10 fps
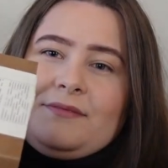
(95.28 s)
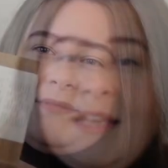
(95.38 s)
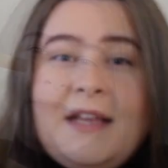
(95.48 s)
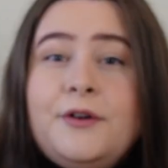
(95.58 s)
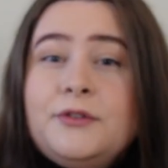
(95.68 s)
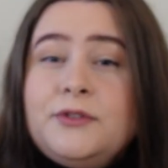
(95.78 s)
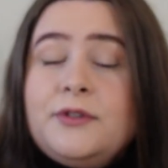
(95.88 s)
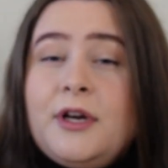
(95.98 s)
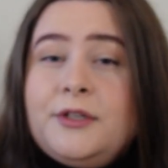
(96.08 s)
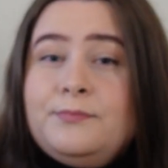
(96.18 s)
And I also
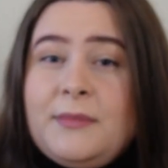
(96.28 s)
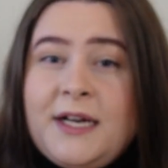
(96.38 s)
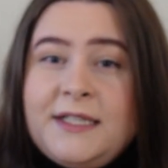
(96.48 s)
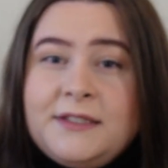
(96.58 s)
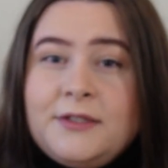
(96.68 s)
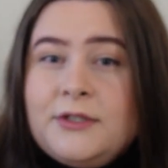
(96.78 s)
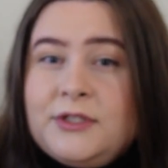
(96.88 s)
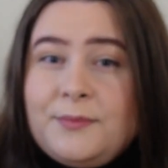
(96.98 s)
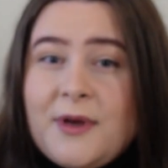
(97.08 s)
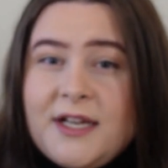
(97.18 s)
got mine
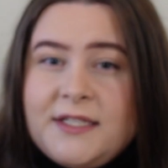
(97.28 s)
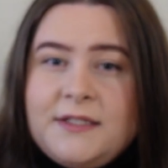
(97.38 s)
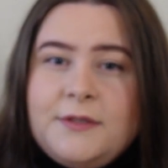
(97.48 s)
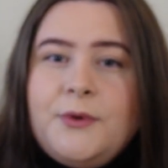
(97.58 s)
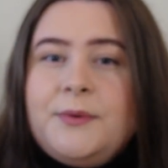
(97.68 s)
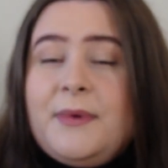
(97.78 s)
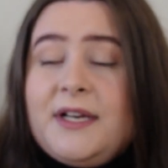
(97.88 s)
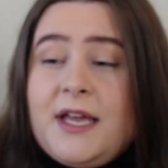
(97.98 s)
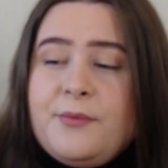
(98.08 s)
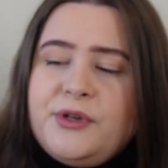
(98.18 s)
customized with my
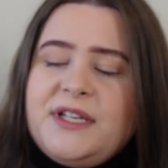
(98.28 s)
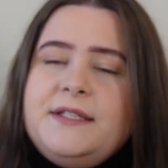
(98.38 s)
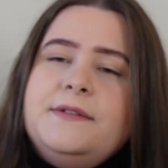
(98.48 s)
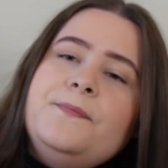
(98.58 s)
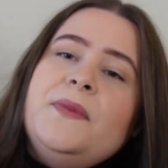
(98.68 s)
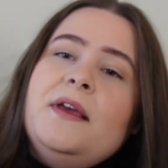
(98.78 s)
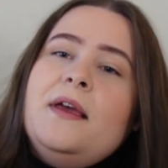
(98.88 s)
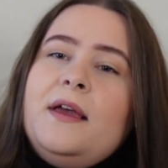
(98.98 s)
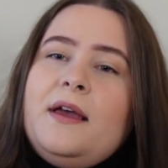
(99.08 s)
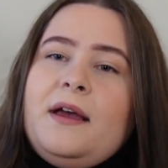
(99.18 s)
name on it.
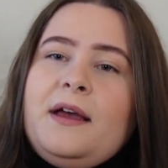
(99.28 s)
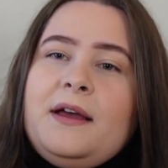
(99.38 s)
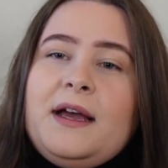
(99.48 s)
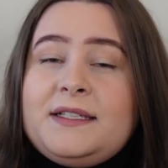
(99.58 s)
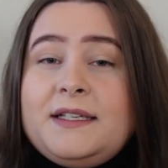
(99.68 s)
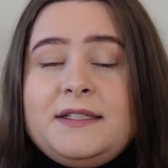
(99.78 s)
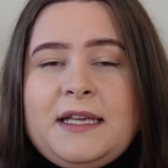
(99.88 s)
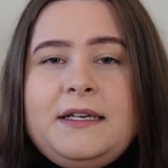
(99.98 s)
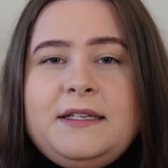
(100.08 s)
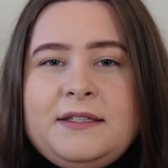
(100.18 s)
As I
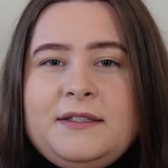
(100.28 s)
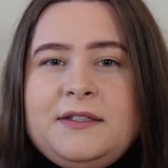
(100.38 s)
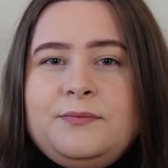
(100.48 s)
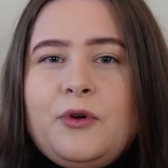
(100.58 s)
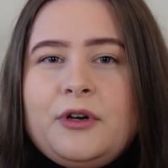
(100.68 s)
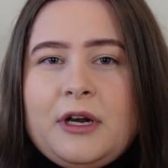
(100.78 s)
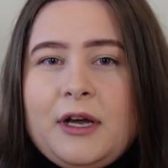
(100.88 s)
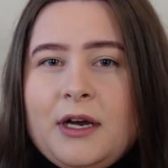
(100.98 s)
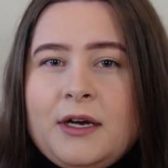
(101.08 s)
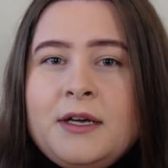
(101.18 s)
said, this is more
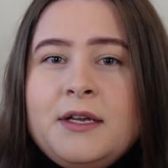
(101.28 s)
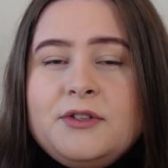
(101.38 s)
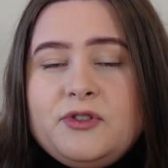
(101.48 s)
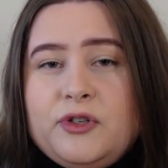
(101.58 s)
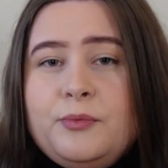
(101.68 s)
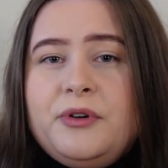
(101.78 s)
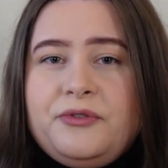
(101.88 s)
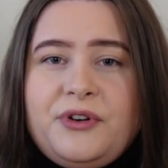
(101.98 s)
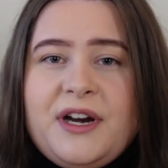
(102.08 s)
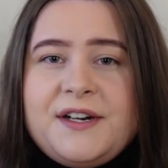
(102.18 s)
a summer
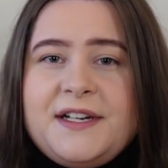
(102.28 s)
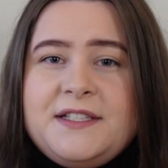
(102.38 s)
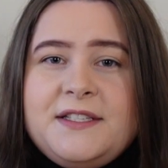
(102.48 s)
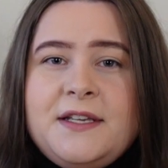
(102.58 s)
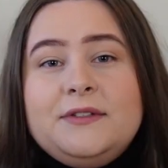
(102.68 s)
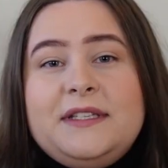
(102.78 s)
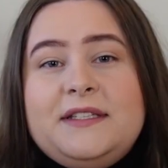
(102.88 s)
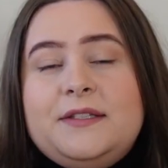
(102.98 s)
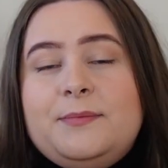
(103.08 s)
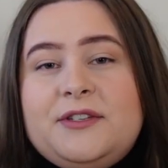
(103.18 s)
fragrance. So
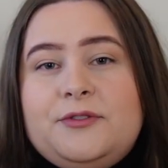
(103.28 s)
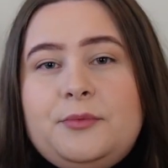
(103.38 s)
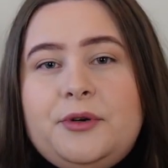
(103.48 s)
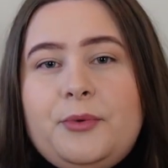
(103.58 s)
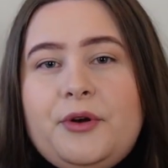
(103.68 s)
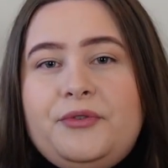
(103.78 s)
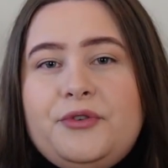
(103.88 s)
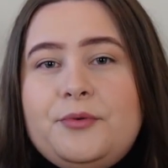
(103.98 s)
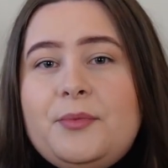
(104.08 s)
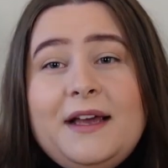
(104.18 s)
this is my summer
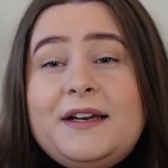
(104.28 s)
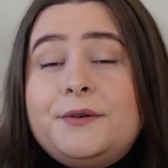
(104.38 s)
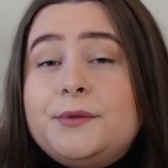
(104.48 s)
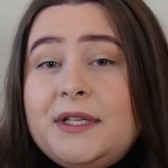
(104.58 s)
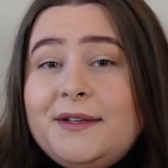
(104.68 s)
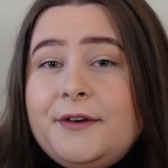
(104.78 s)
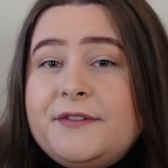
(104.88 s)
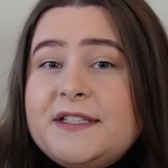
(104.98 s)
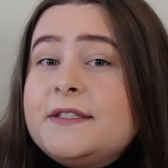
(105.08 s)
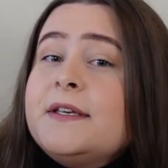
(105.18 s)
perfume and I really love
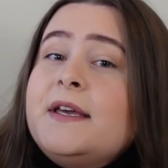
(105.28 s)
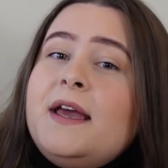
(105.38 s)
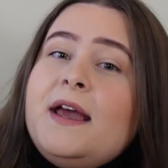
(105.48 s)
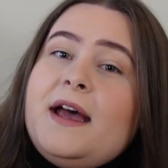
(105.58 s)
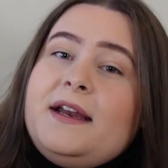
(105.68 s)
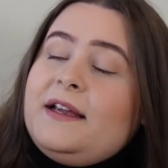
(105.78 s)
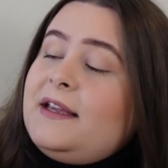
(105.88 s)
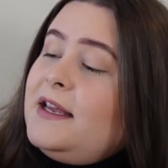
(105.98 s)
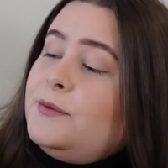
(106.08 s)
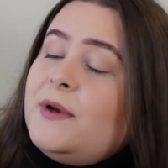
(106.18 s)
it and I
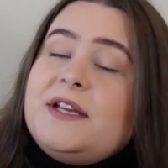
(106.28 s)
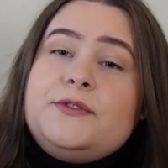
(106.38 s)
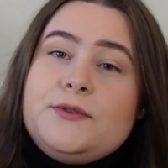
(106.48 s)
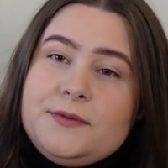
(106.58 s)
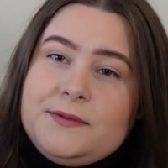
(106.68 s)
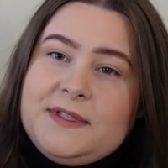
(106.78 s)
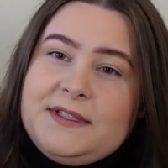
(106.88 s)
can't wait to use